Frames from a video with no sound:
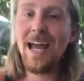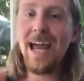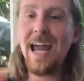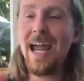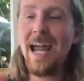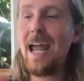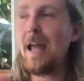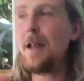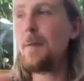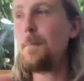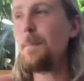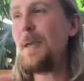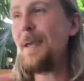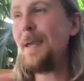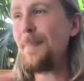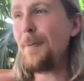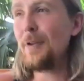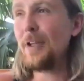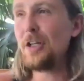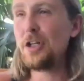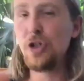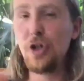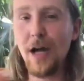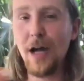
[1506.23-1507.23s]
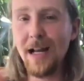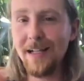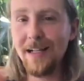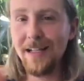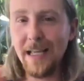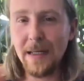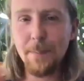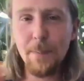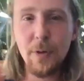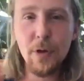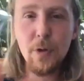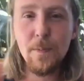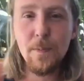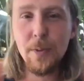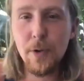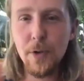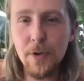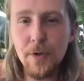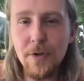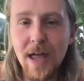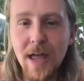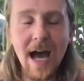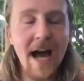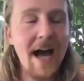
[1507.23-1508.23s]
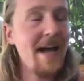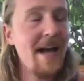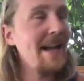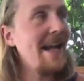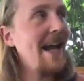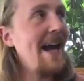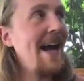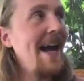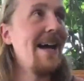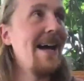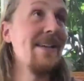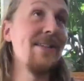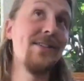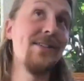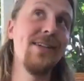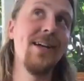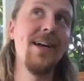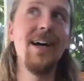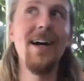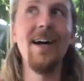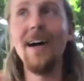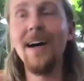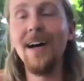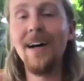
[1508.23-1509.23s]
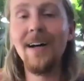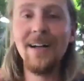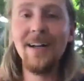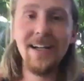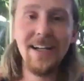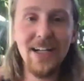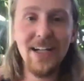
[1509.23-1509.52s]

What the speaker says: And people that try to like poo-poo that as like